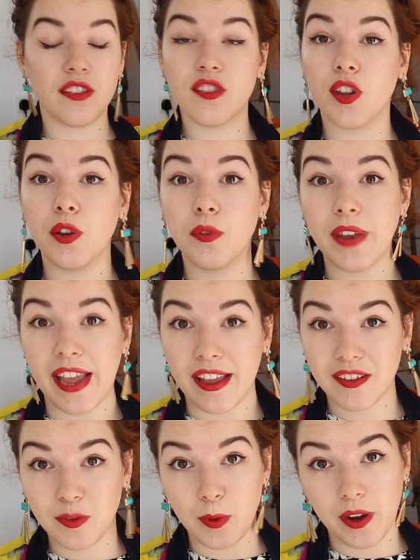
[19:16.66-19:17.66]
So
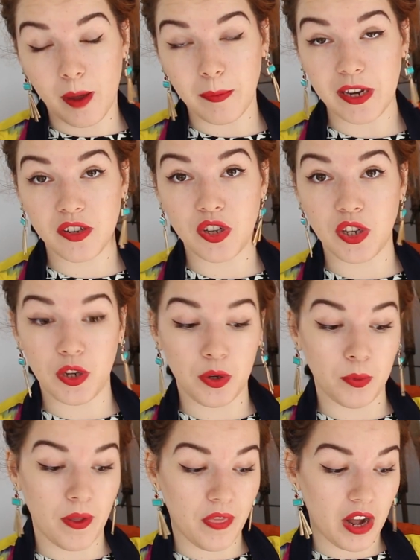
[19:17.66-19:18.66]
next we're coming
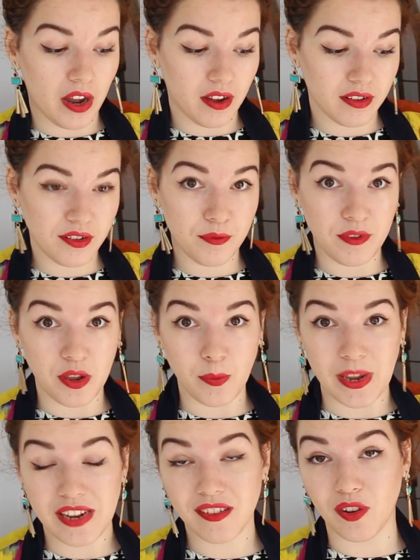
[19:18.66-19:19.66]
to the last few
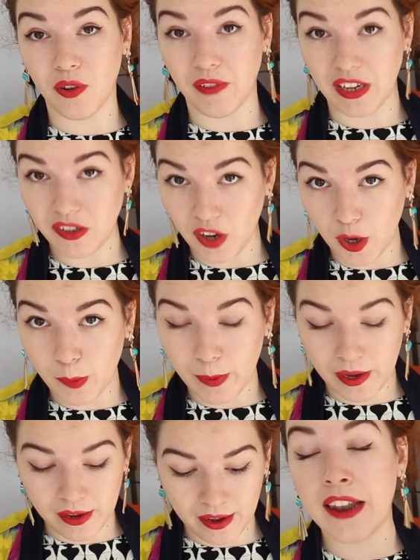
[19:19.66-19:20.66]
weeks of Inktober,
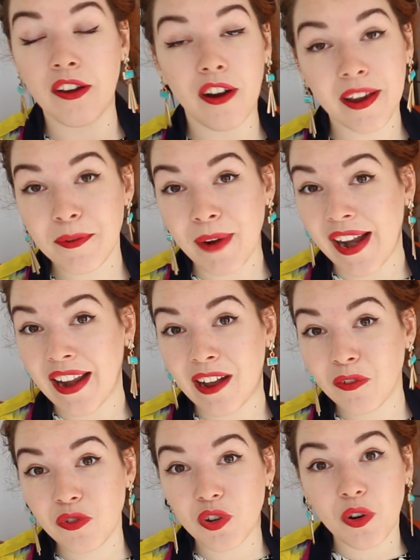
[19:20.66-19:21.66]
and I ran
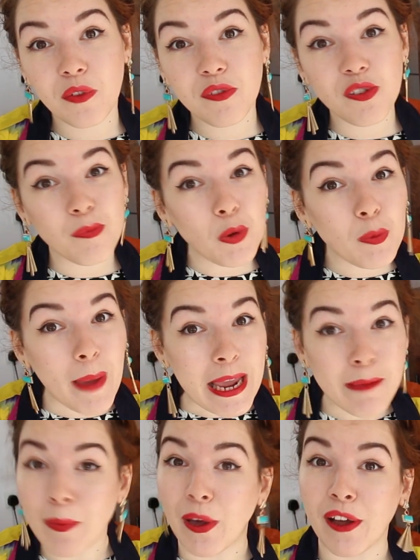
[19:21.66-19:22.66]
out of small
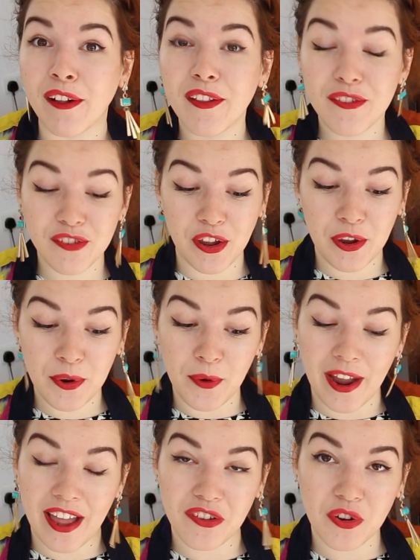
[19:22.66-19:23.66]
paper. So
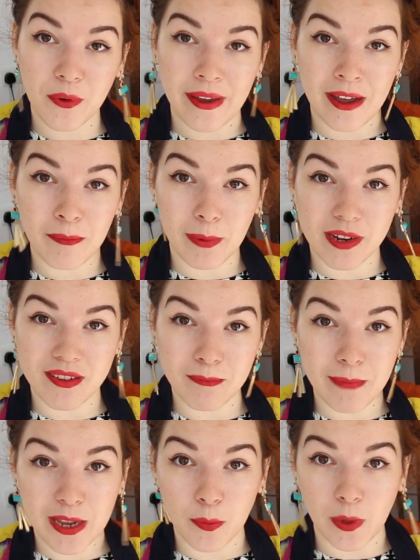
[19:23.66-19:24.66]
I had to go out and buy
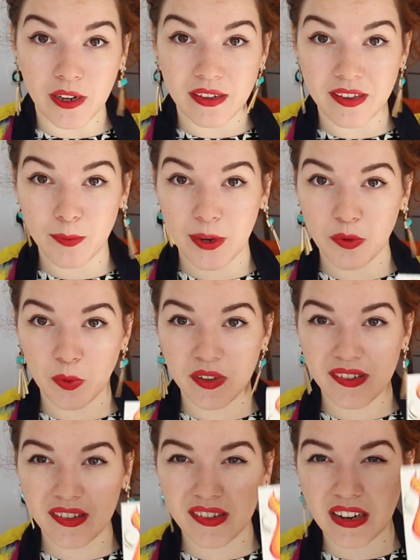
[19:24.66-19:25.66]
some bigger ones, which
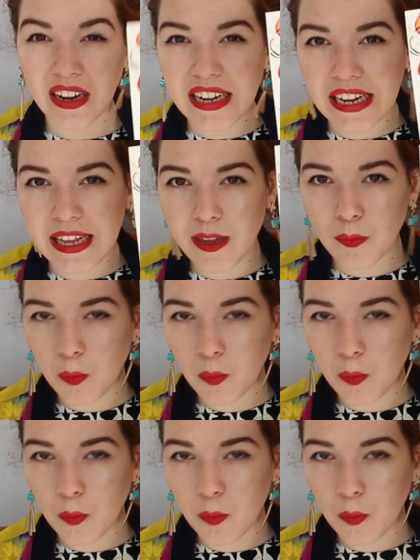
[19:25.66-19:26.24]
was slightly